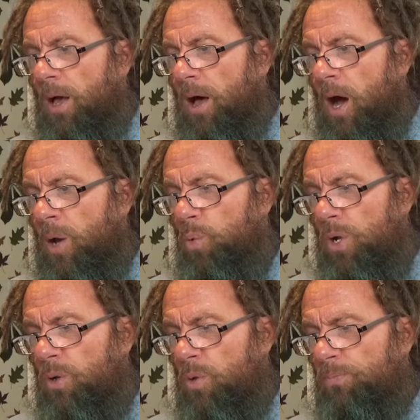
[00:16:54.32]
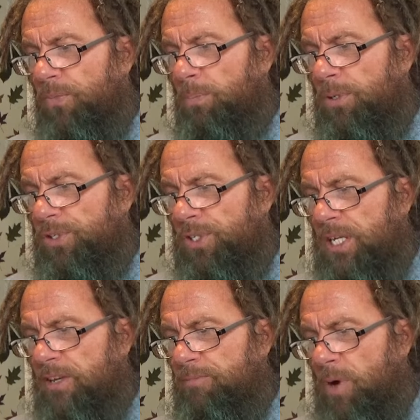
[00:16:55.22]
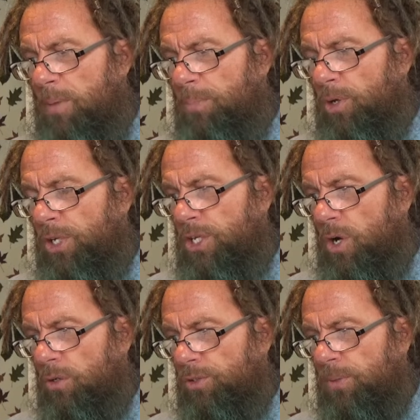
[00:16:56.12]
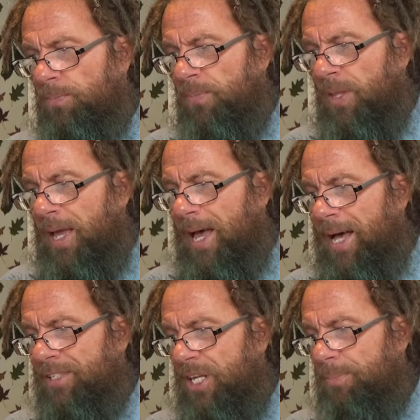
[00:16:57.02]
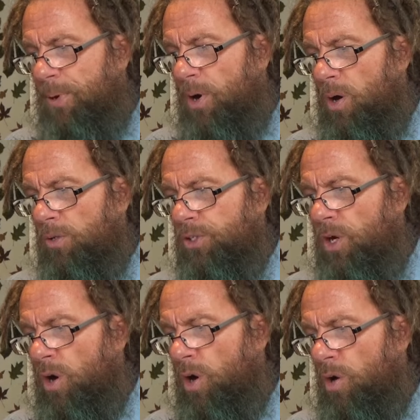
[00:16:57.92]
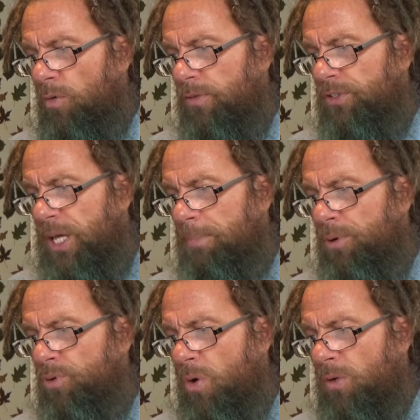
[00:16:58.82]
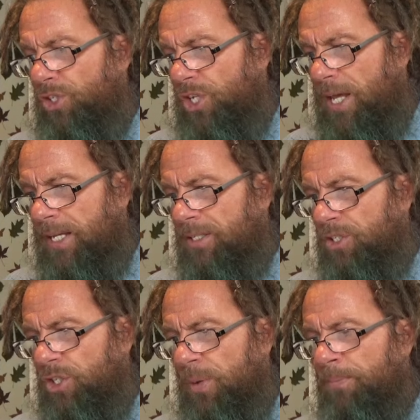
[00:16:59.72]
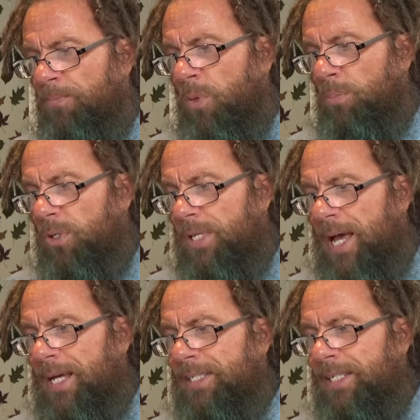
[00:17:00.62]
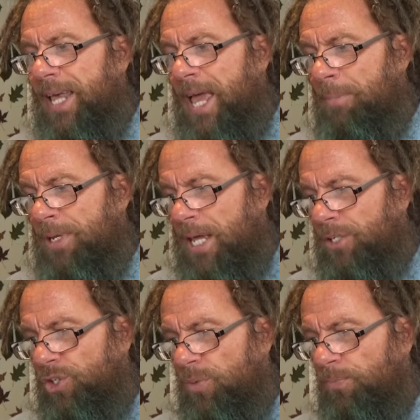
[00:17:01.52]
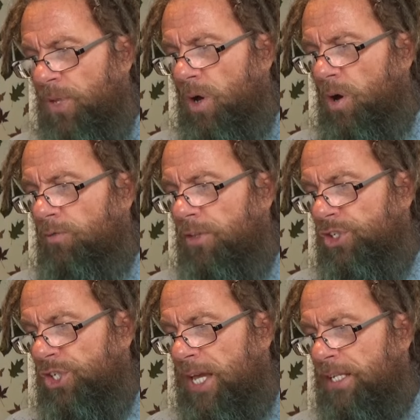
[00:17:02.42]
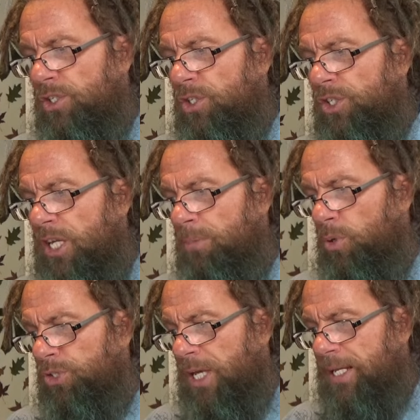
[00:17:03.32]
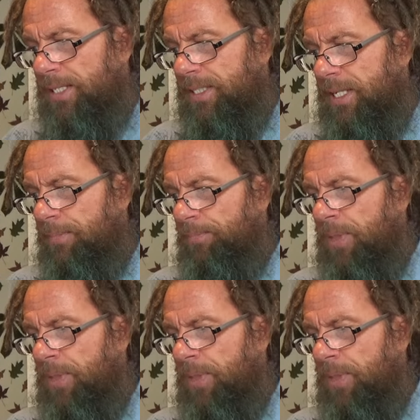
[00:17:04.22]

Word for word: I will perceive my body not, as a part of temporary change, but as an emanation of the changeless immortality.